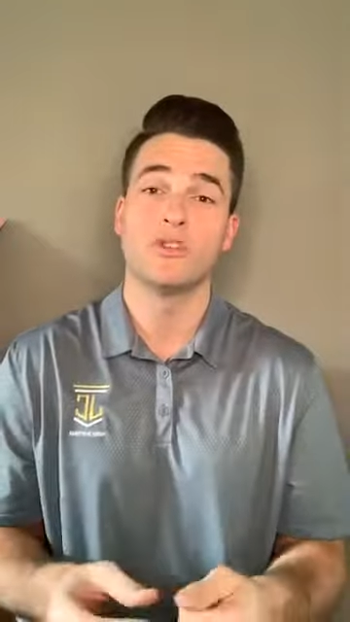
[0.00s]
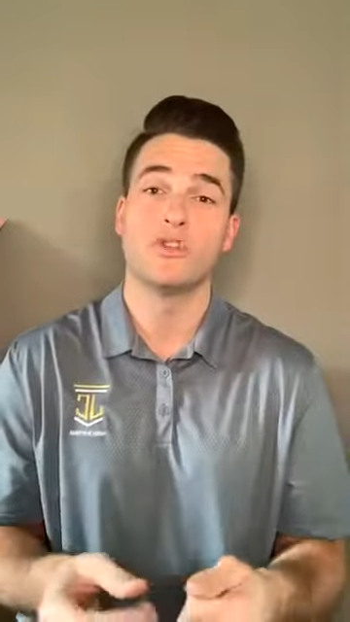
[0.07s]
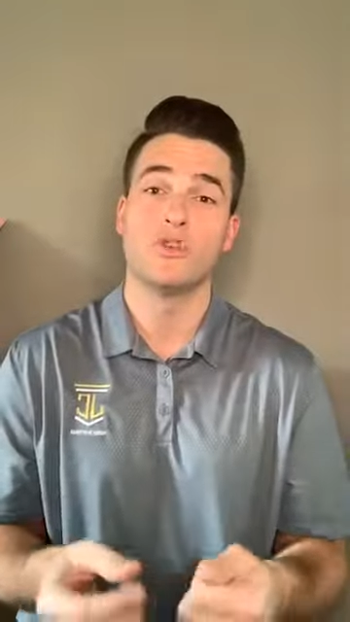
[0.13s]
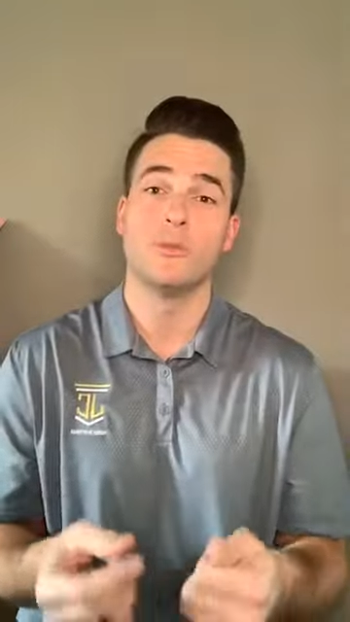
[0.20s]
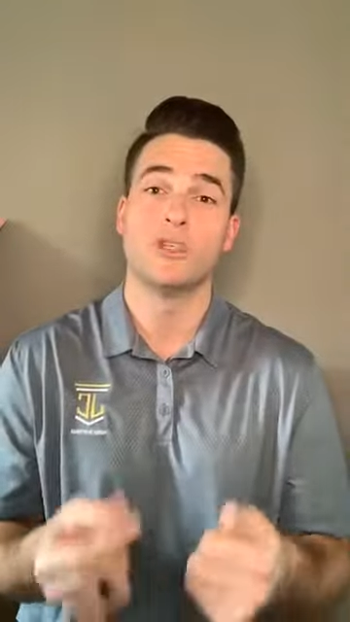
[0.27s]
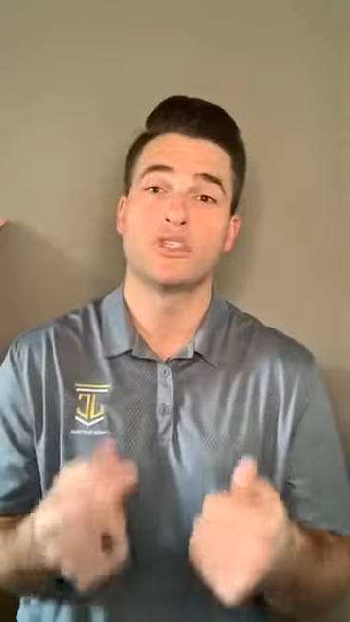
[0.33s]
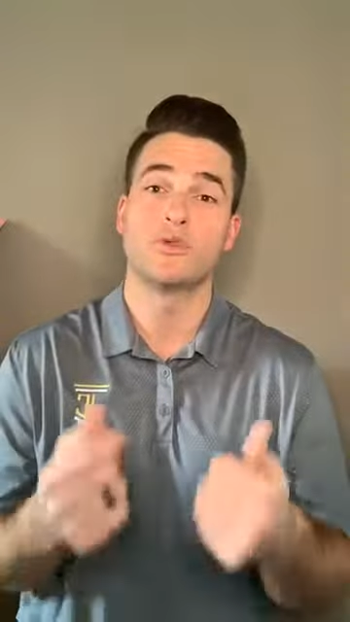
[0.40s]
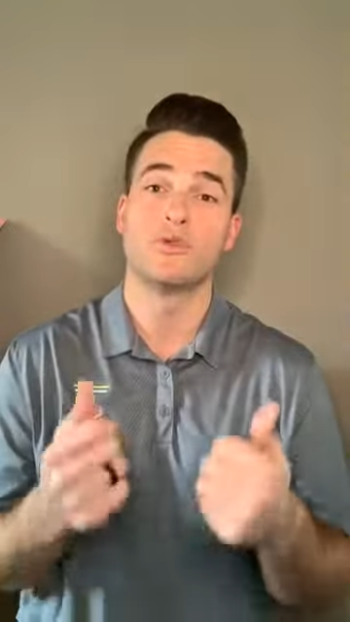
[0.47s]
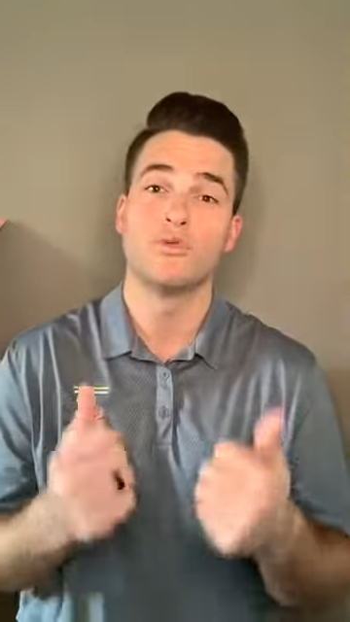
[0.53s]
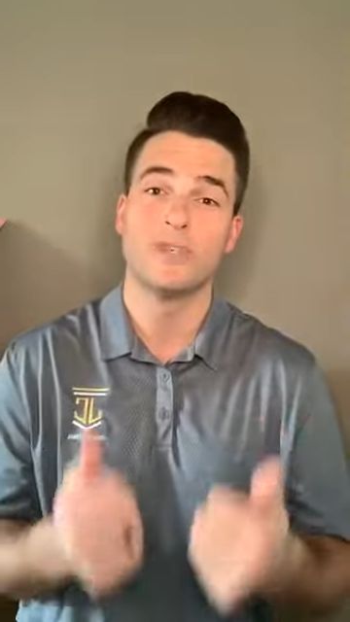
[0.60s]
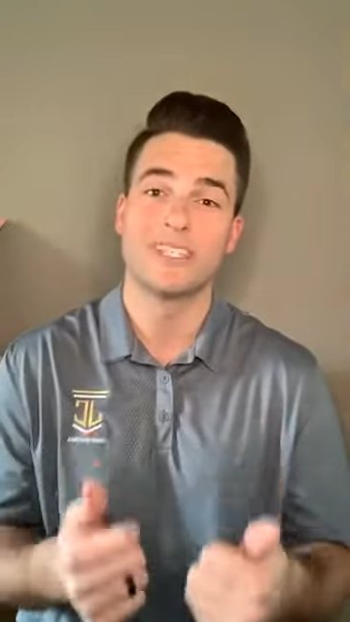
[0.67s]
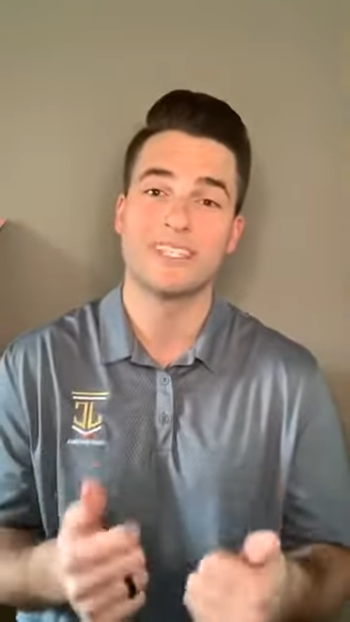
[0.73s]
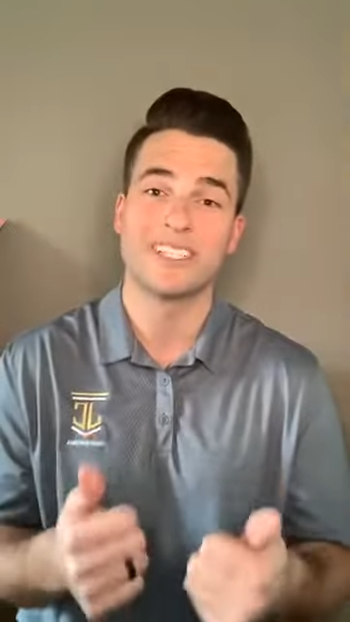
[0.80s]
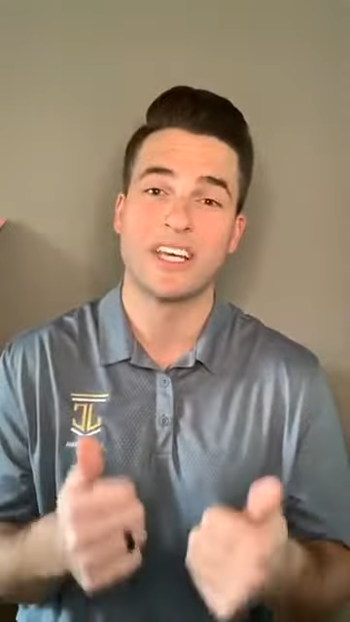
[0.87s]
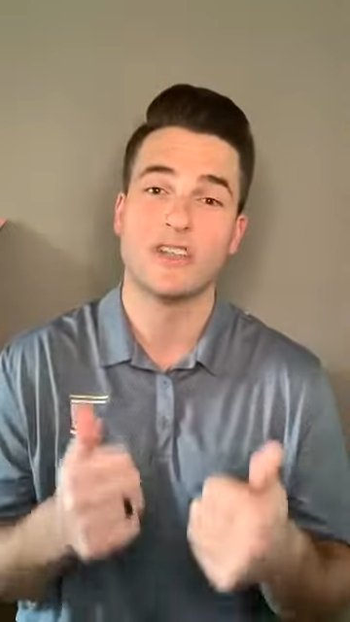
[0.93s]
too much
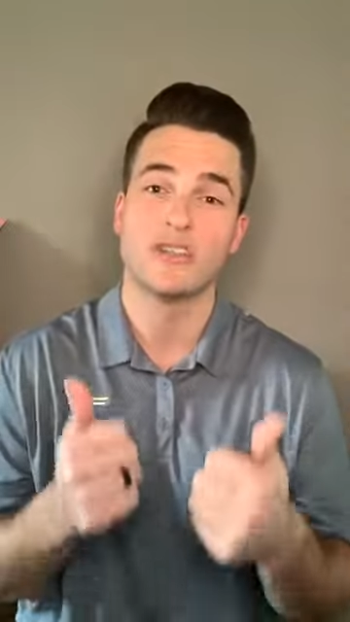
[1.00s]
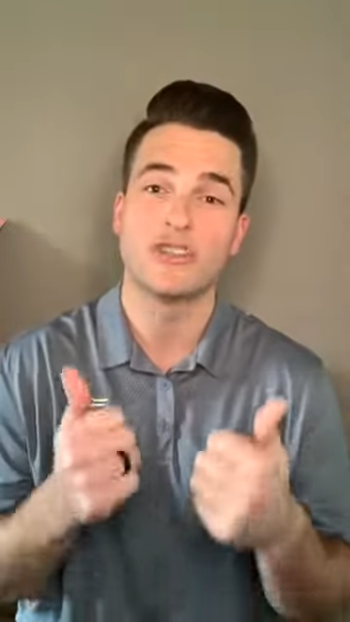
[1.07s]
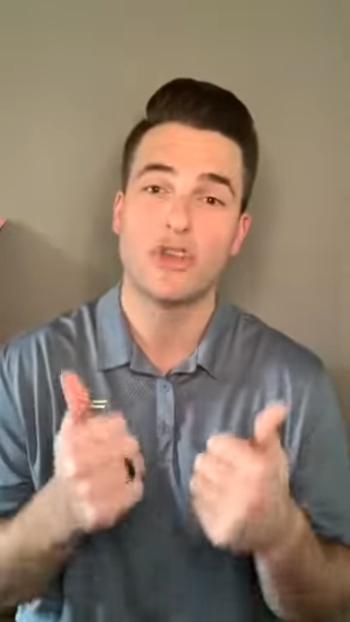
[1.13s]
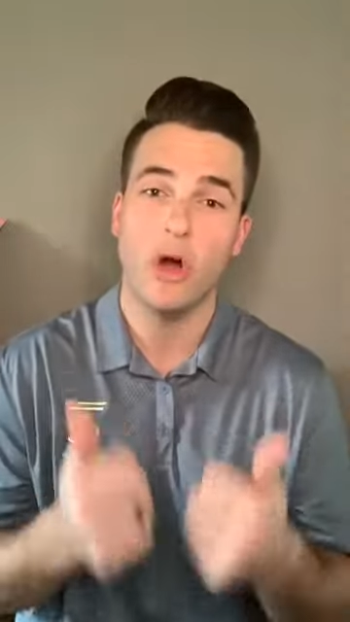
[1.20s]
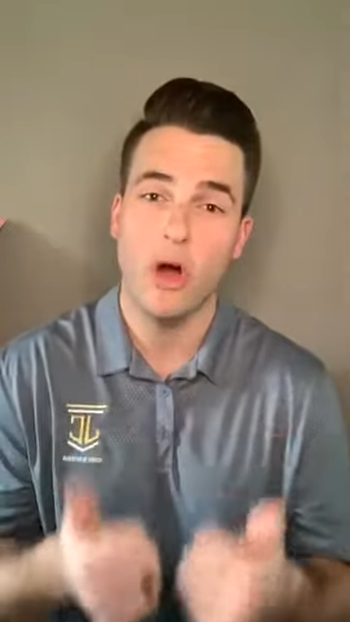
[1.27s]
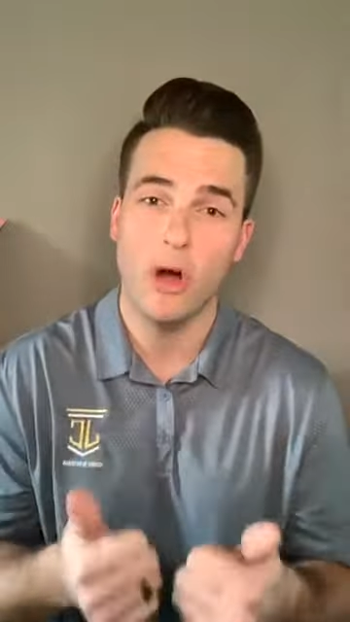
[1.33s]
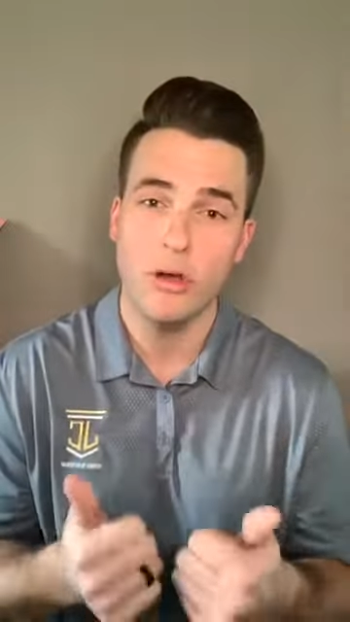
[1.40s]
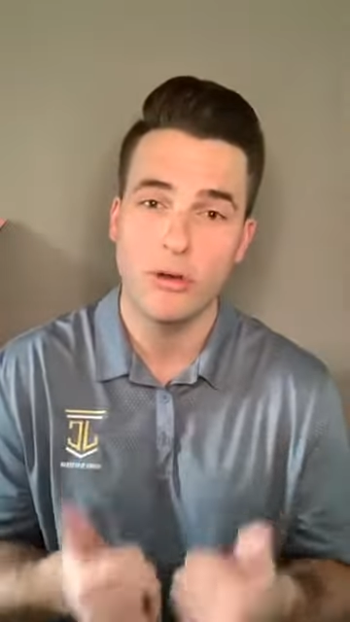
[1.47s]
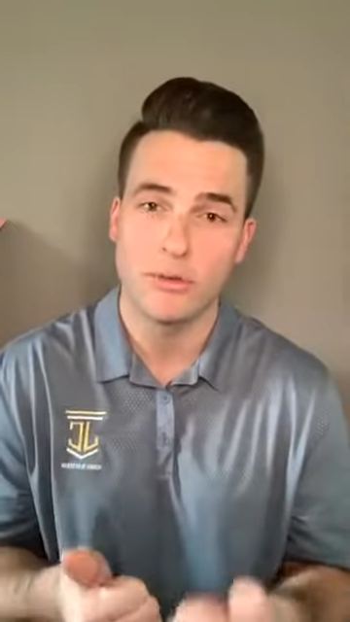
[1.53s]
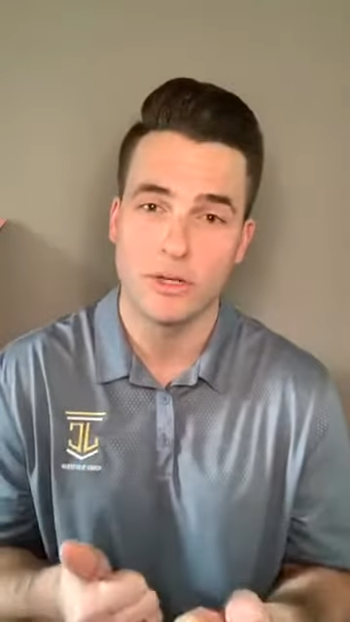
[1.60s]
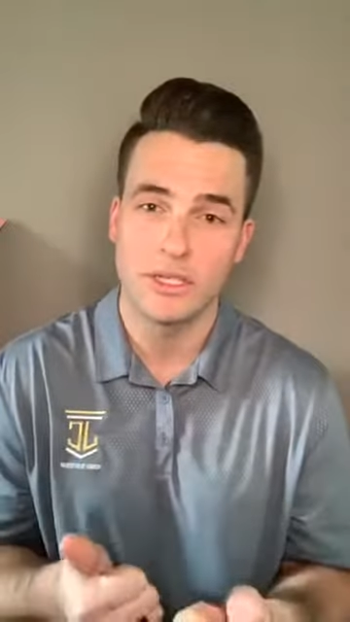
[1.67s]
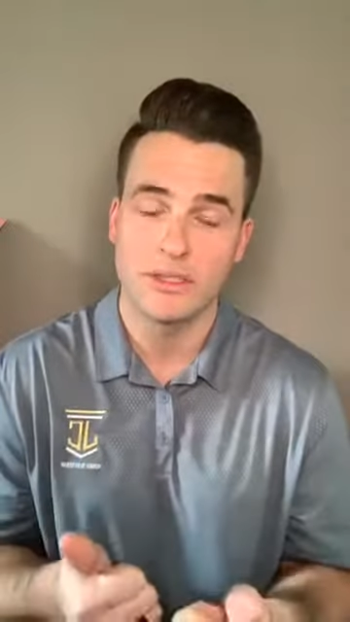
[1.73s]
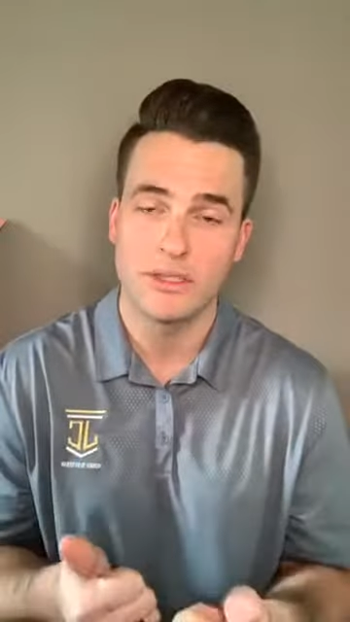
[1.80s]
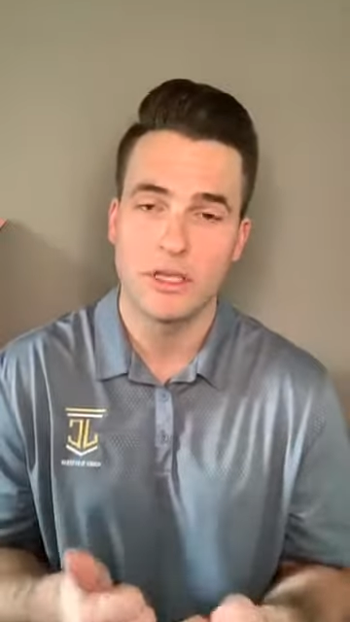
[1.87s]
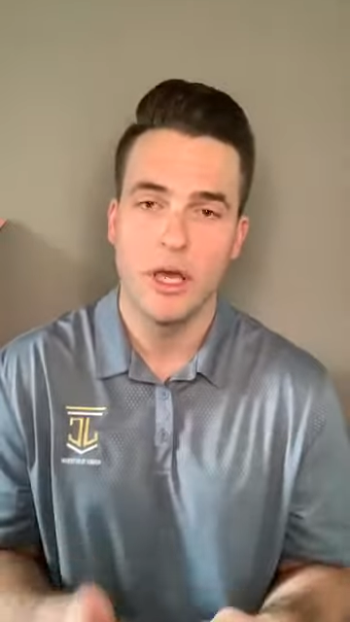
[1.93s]
risk
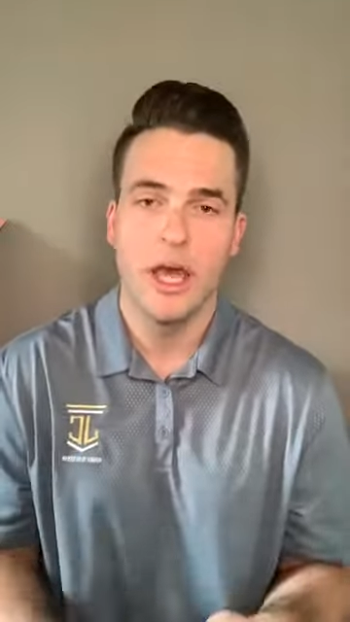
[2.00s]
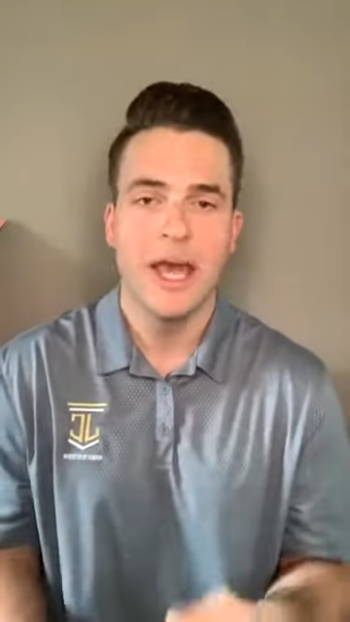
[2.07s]
tolerance.